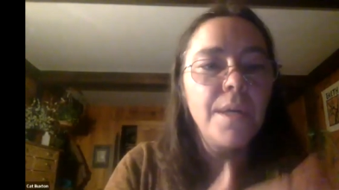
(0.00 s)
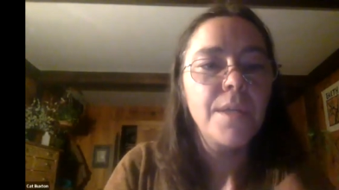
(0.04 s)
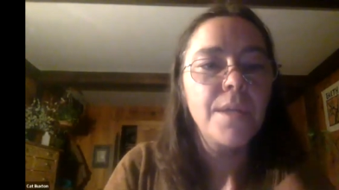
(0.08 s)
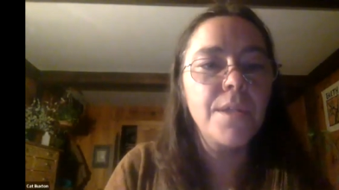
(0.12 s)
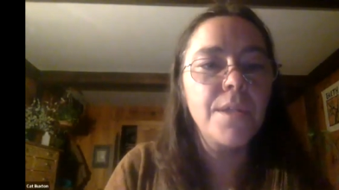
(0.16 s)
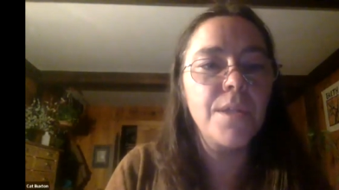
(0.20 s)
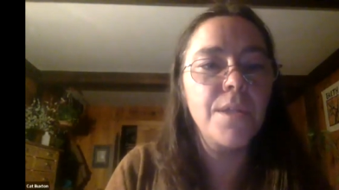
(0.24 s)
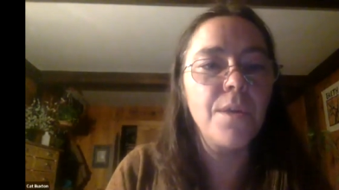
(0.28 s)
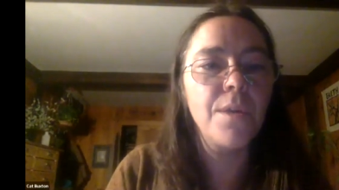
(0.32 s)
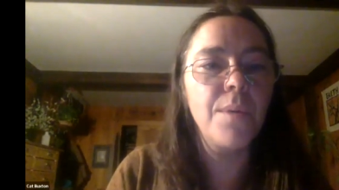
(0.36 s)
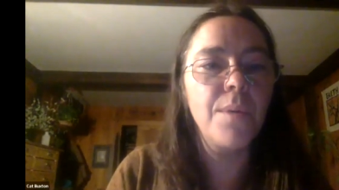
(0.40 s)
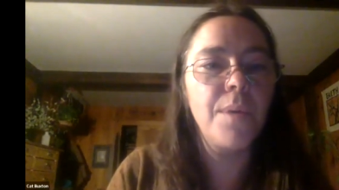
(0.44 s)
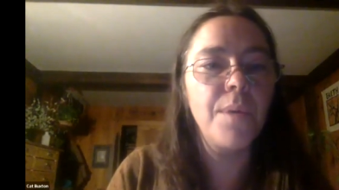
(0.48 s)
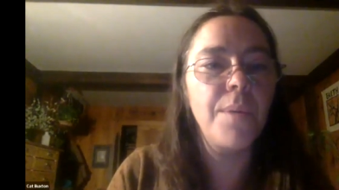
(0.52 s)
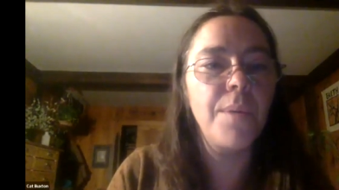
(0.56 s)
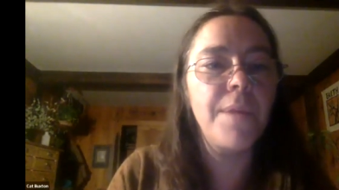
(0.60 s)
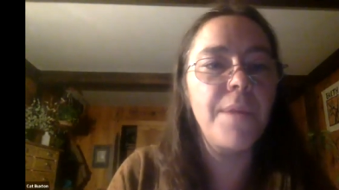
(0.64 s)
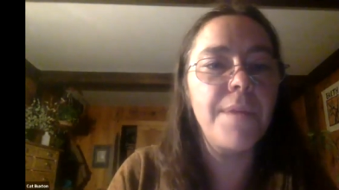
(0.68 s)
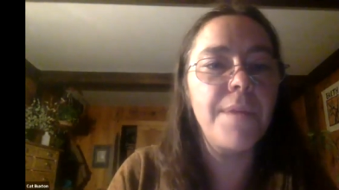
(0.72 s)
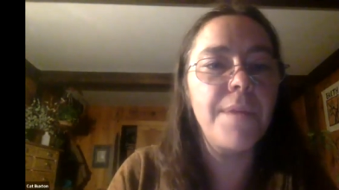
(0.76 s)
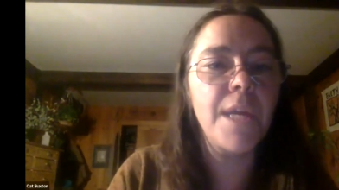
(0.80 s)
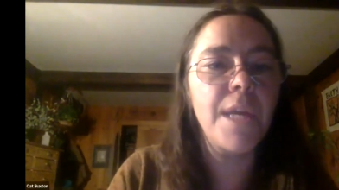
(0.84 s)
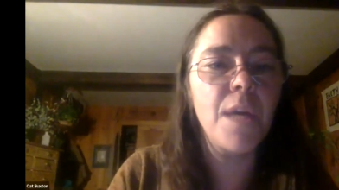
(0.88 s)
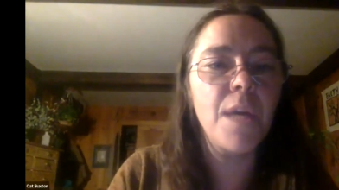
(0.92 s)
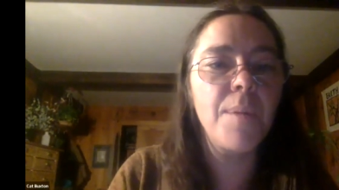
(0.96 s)
So when we
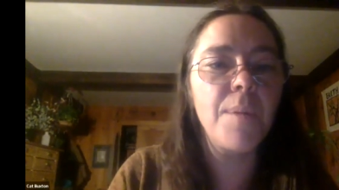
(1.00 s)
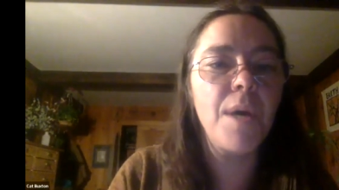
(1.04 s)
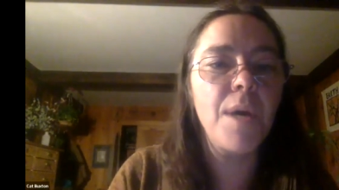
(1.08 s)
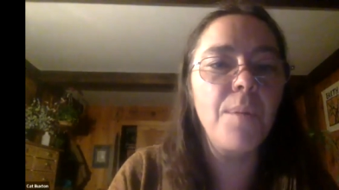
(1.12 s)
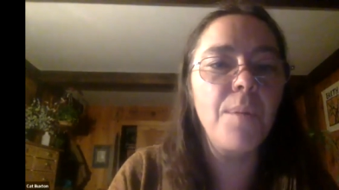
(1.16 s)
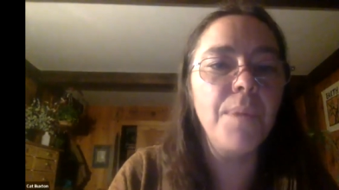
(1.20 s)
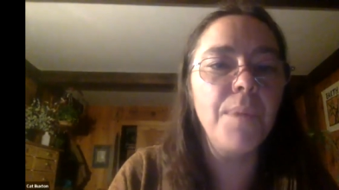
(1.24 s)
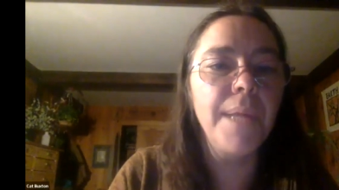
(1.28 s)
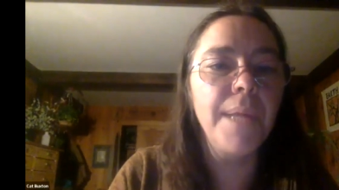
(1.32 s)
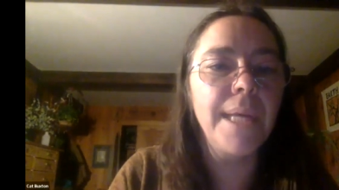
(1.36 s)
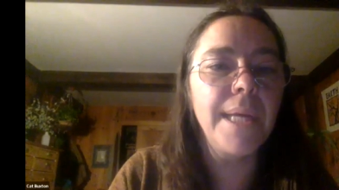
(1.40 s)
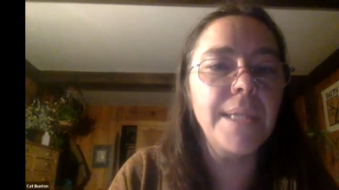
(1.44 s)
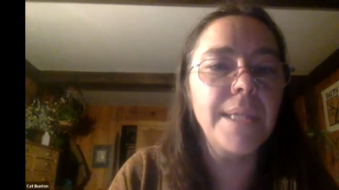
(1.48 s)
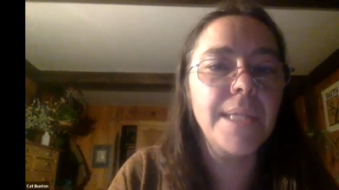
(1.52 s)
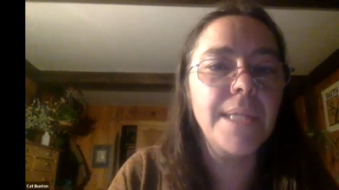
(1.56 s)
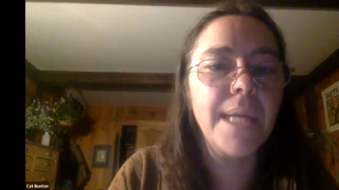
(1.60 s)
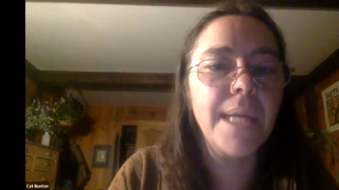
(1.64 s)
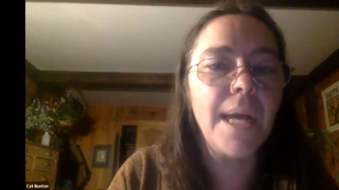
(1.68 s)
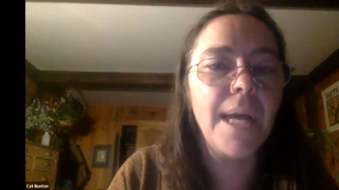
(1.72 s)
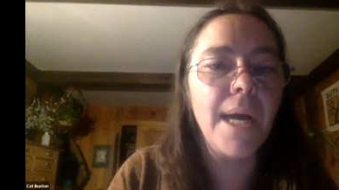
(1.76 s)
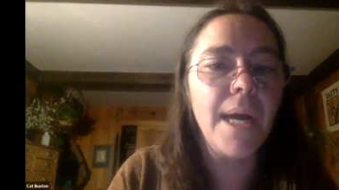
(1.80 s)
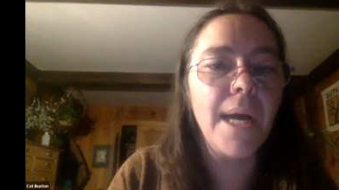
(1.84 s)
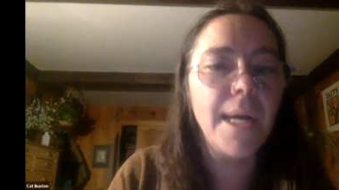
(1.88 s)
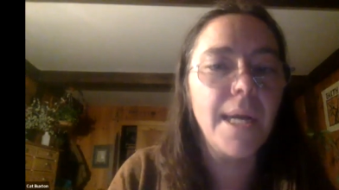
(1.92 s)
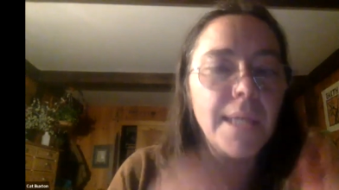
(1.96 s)
think about
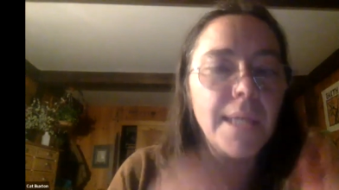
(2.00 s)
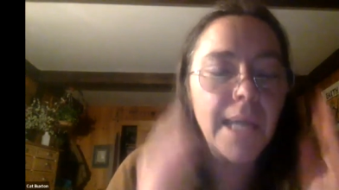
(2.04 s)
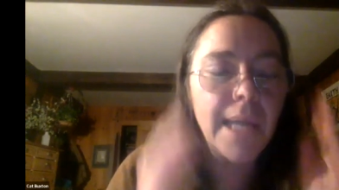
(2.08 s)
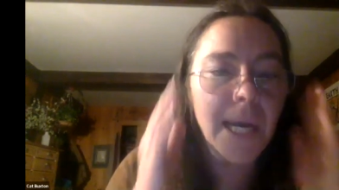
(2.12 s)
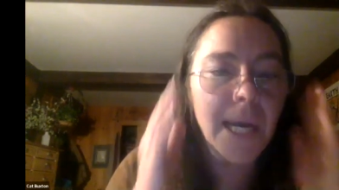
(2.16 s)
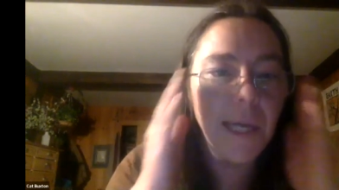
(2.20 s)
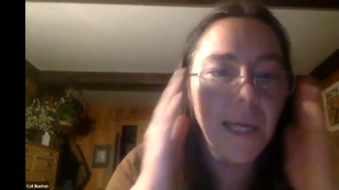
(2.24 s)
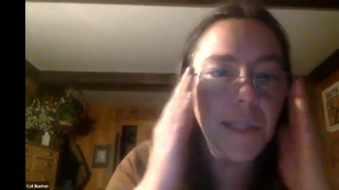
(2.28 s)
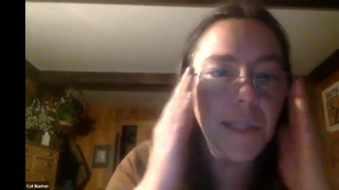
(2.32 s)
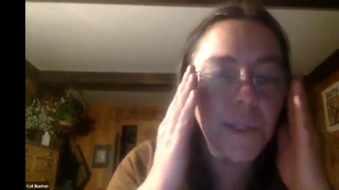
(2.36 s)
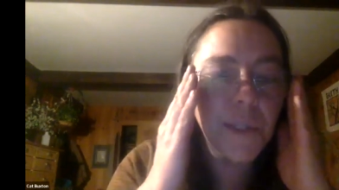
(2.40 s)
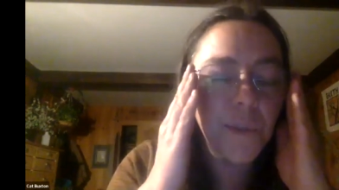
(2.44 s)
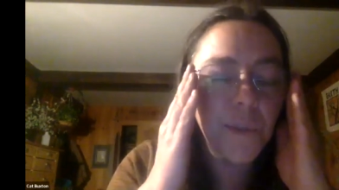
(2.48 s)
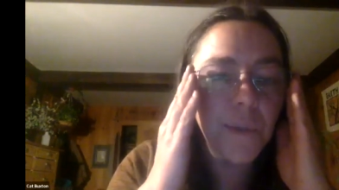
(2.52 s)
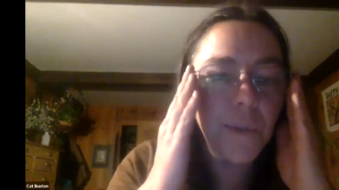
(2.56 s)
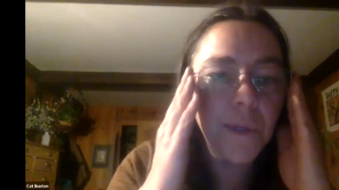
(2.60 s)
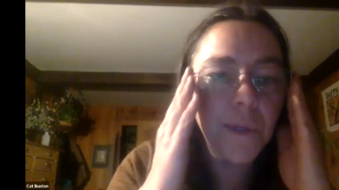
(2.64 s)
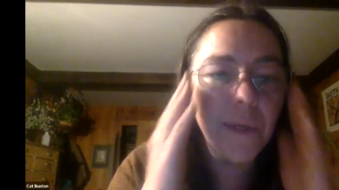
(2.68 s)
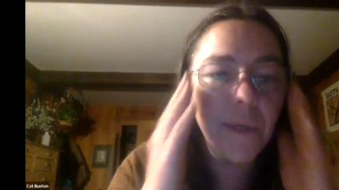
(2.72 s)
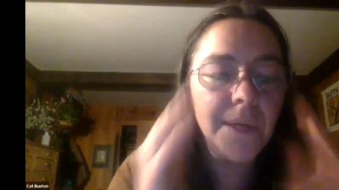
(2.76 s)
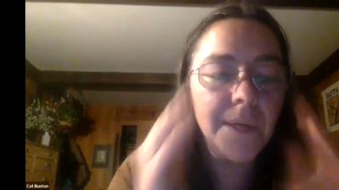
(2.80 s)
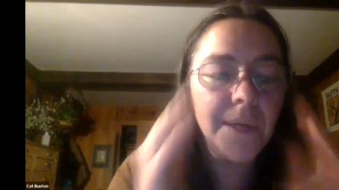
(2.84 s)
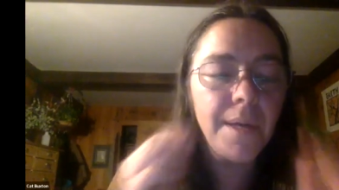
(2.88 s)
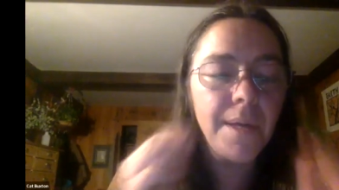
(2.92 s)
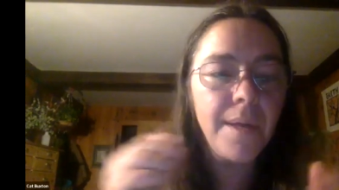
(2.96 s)
planting on
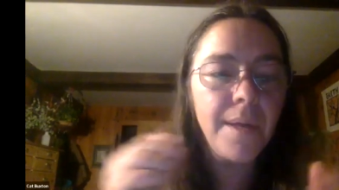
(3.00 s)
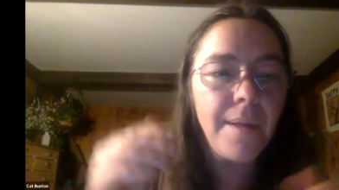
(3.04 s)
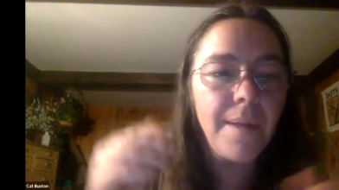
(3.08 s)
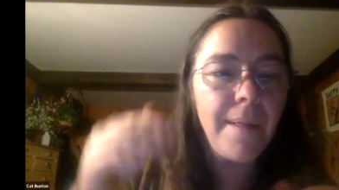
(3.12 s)
contour,